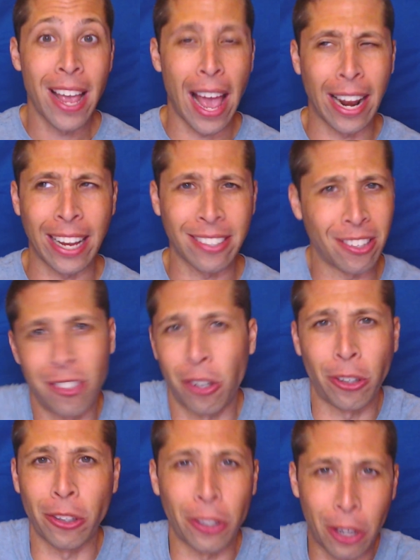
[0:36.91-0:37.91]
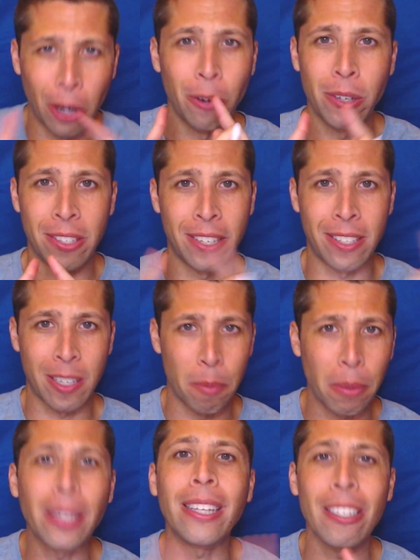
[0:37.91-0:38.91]
And I guess a circular cone is it's
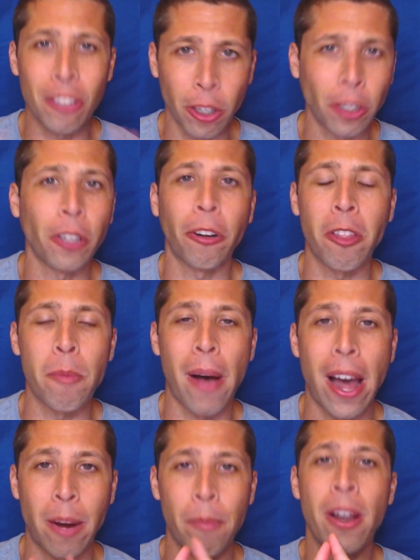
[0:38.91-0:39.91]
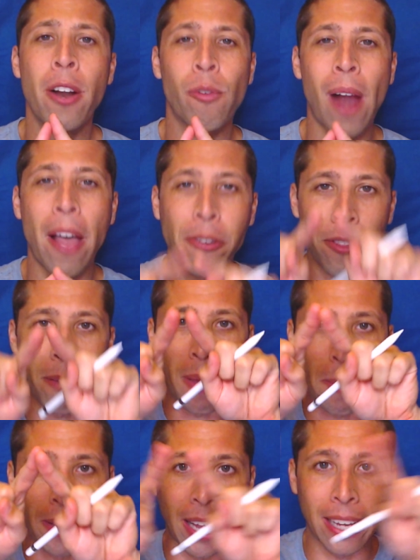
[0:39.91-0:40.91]
completely circular on the bottom rather than
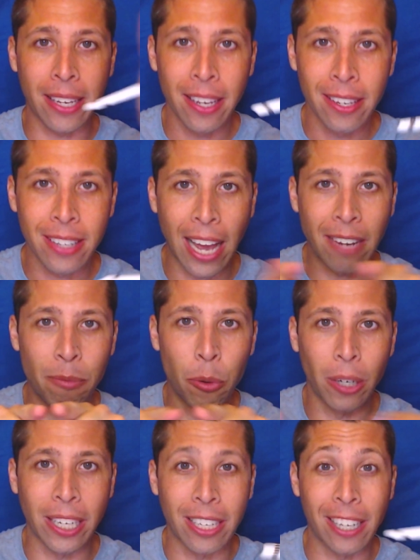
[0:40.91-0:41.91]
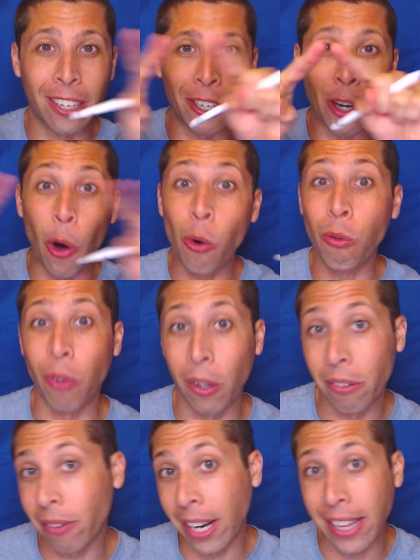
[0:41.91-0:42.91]
maybe like kind of more like an
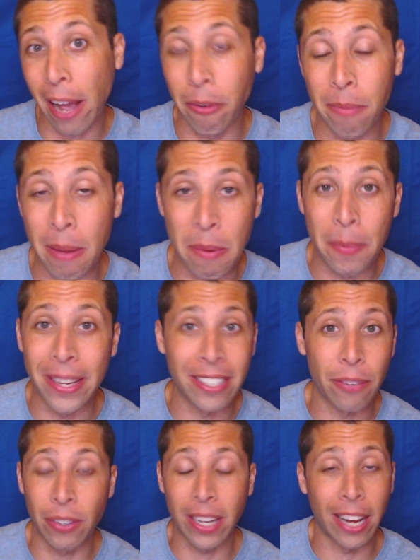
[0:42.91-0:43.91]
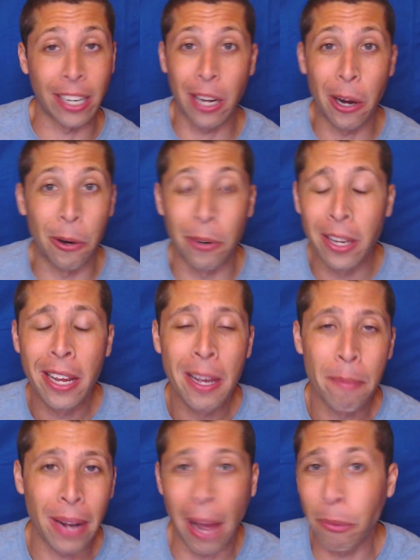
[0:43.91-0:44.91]
oval, right? That would maybe be a different kind of cone.
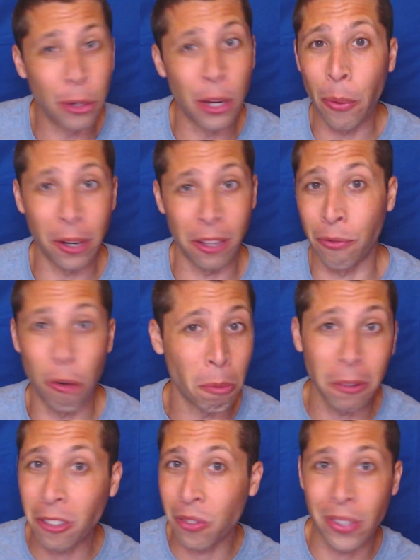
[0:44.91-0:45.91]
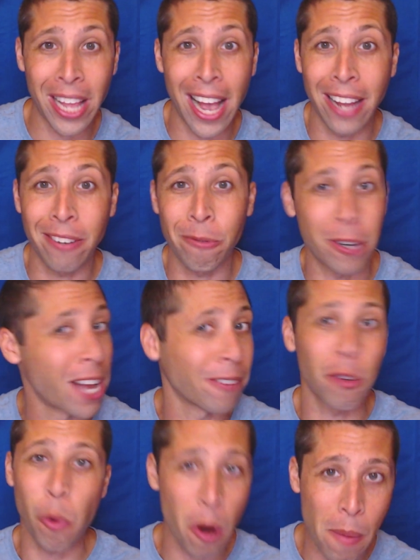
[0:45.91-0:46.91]
But I wouldn't know any of the formulas for that. We're not
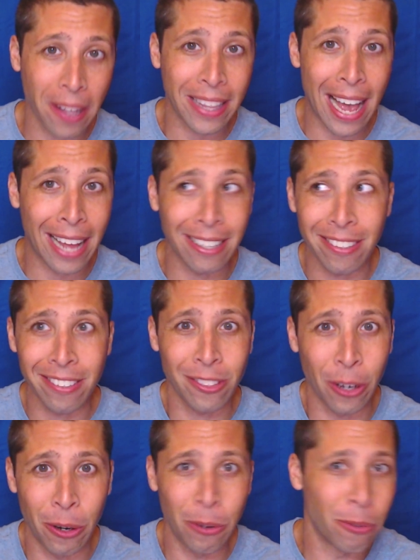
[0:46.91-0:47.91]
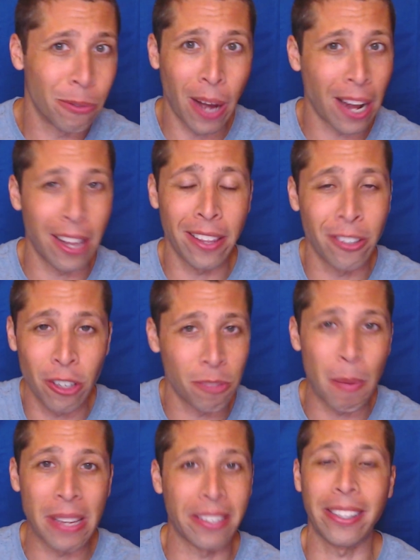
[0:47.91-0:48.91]
going to worry about that. So they're just
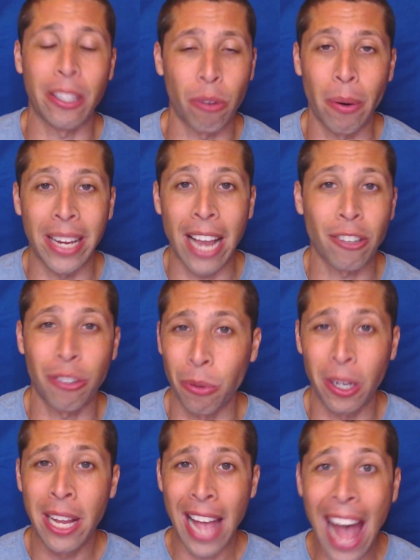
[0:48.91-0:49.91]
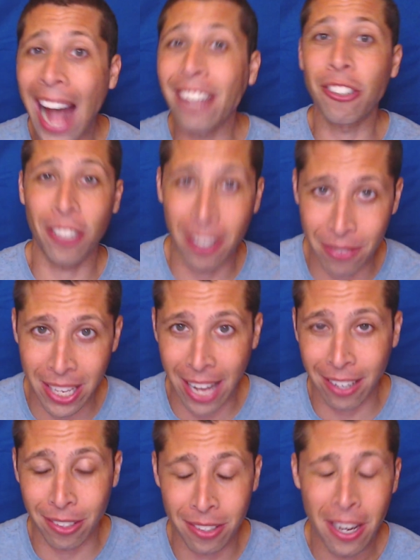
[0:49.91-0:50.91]
basically throwing extra adjectives
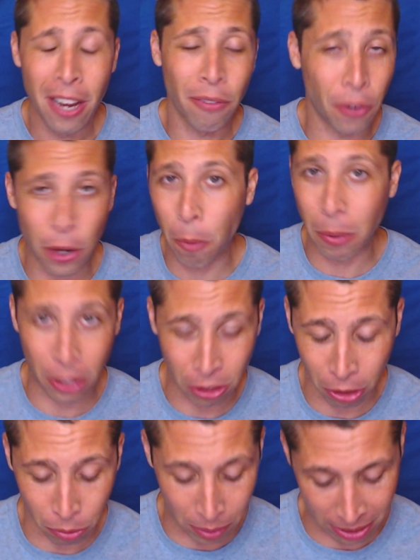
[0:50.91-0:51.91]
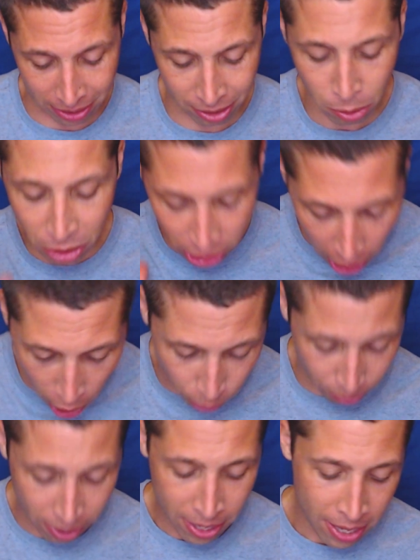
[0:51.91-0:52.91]
at us for no particular reason. So it's a
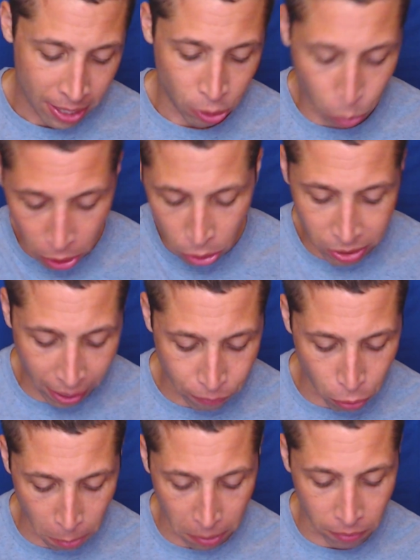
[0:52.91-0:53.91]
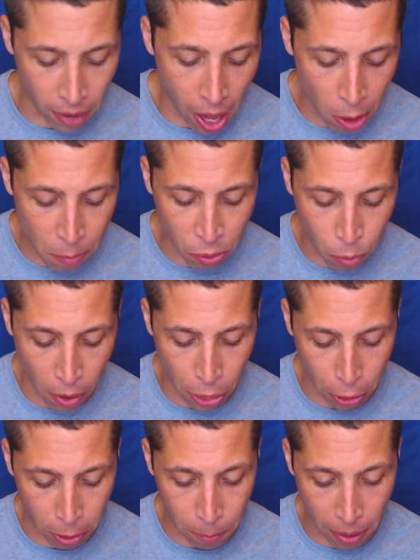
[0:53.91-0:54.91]
cone. So we're going to use that formula. Volume is
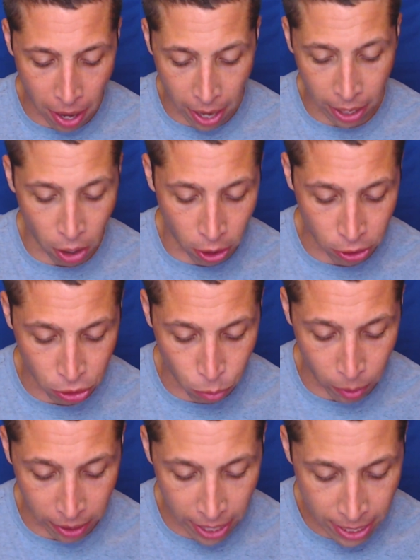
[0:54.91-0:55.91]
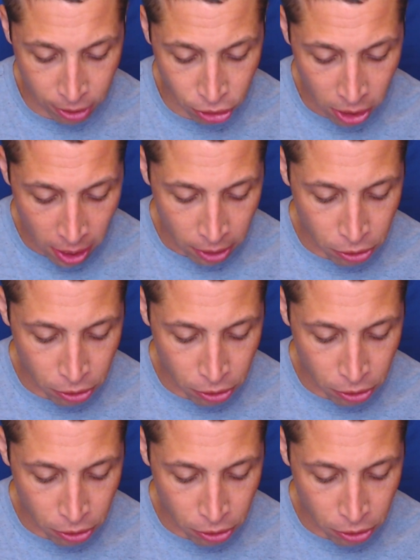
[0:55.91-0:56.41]
1/3 pi r squared h.